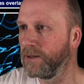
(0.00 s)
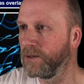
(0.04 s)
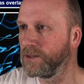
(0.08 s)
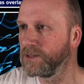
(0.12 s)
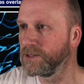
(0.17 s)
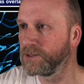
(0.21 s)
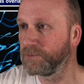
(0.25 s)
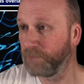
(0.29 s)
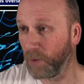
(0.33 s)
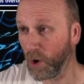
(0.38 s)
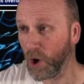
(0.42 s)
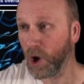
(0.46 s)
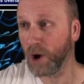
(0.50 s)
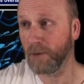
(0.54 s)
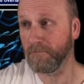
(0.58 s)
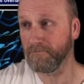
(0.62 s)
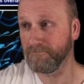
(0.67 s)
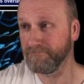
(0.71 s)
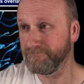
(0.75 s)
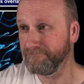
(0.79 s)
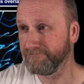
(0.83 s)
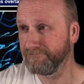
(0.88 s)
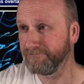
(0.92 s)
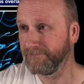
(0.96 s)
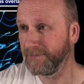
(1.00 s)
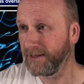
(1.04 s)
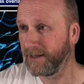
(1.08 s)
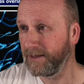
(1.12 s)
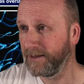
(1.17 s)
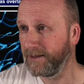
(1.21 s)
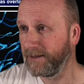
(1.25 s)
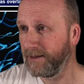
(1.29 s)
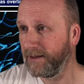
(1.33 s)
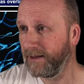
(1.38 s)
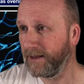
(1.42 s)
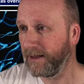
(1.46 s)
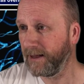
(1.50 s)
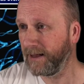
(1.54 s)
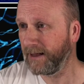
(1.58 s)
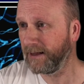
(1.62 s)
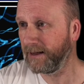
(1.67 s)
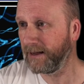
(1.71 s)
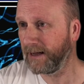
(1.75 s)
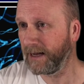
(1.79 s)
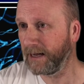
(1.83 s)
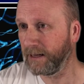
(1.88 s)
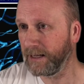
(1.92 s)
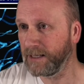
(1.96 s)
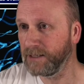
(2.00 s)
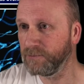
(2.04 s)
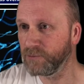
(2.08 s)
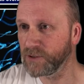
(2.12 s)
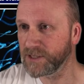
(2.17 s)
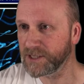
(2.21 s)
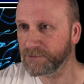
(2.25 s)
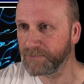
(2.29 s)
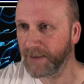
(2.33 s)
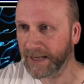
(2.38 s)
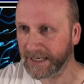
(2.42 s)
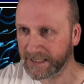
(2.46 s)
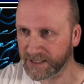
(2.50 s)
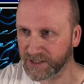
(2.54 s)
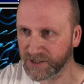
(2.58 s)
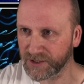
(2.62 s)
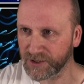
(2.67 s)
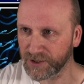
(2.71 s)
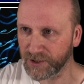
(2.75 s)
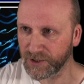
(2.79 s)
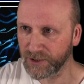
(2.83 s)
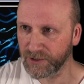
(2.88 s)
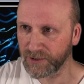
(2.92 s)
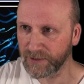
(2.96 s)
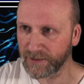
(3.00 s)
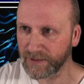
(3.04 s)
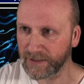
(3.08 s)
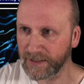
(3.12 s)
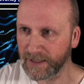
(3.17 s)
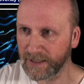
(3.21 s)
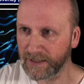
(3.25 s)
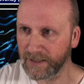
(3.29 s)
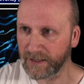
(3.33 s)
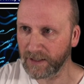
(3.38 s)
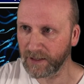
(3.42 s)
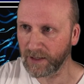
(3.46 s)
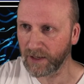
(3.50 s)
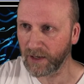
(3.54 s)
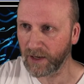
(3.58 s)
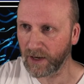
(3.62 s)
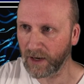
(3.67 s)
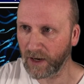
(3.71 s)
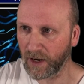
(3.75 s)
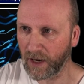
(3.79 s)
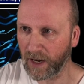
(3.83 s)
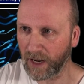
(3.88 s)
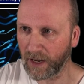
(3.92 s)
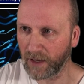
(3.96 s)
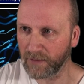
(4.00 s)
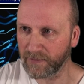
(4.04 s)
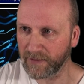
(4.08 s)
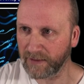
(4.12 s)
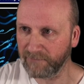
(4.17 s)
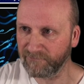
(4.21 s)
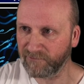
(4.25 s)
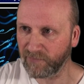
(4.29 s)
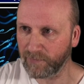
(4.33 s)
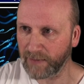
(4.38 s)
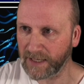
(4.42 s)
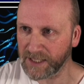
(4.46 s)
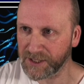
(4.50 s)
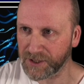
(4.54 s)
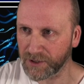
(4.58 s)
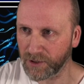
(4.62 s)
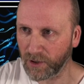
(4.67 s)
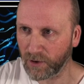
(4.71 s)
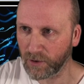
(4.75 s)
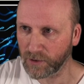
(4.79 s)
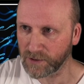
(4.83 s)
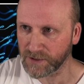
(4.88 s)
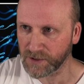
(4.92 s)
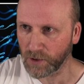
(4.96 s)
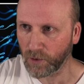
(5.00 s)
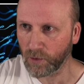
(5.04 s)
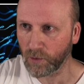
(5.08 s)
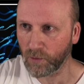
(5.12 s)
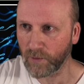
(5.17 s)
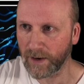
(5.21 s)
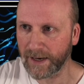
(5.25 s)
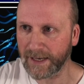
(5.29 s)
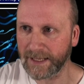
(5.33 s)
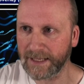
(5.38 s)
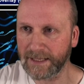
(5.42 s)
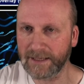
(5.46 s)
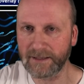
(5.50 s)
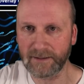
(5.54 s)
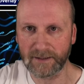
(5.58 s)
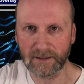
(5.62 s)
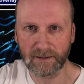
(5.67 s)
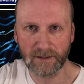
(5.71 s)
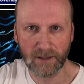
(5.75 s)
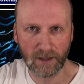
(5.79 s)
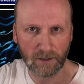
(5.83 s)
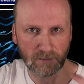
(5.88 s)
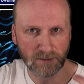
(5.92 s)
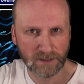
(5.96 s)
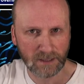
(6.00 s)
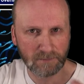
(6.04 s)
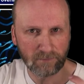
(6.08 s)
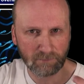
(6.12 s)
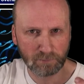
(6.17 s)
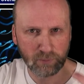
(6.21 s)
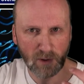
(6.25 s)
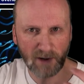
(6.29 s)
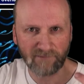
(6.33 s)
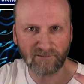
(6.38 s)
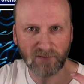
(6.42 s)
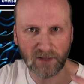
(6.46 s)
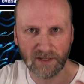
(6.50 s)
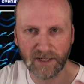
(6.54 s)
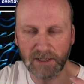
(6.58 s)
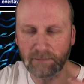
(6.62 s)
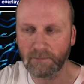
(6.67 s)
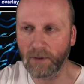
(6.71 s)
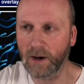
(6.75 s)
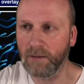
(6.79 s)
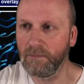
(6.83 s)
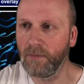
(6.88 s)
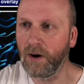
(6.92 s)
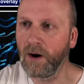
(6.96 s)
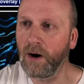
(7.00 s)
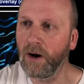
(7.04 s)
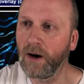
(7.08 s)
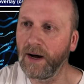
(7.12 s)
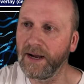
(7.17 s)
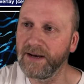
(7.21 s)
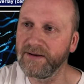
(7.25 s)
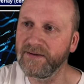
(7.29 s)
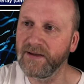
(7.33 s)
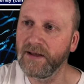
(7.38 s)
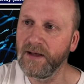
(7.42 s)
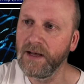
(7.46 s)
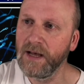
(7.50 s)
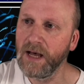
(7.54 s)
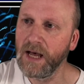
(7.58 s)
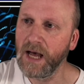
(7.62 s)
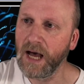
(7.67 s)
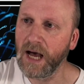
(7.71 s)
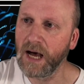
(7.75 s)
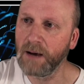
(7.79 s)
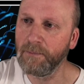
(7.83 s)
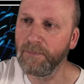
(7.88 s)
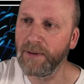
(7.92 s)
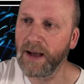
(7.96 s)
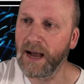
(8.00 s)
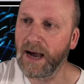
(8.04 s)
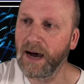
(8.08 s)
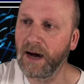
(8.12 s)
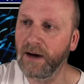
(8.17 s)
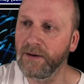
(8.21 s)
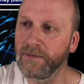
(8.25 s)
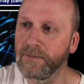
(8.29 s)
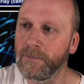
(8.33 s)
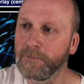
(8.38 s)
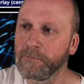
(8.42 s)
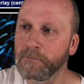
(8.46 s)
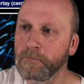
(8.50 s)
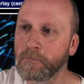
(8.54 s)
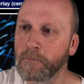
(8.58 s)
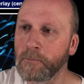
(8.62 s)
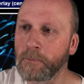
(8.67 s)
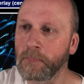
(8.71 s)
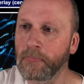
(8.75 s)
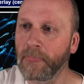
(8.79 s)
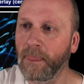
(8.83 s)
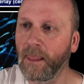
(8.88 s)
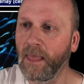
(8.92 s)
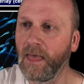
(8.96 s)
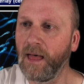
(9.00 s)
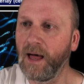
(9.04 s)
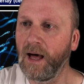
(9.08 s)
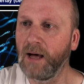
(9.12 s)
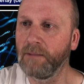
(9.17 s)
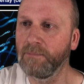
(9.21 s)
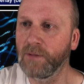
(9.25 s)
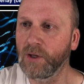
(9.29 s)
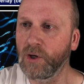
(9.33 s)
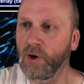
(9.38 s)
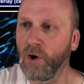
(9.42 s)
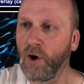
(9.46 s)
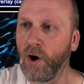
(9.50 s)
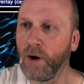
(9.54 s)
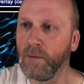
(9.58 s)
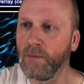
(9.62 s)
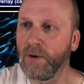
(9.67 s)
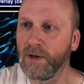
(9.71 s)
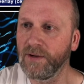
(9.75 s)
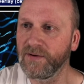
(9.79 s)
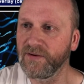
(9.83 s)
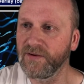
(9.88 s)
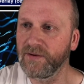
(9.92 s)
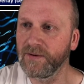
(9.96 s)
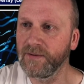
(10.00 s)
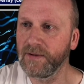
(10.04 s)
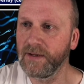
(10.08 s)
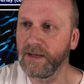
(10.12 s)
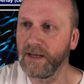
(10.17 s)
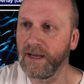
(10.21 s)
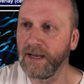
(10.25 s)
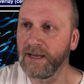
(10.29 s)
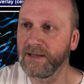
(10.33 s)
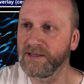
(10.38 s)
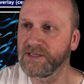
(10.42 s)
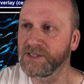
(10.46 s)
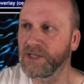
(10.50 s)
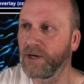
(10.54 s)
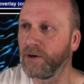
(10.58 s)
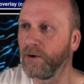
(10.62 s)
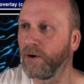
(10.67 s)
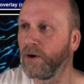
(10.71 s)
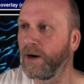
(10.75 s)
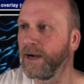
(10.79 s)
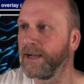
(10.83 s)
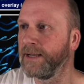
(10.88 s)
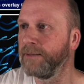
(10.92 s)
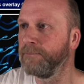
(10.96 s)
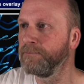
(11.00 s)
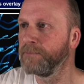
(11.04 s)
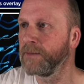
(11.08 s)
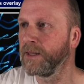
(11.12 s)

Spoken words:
sperm in respect to the information I was already, was prevalent in my mind about the comet, and so I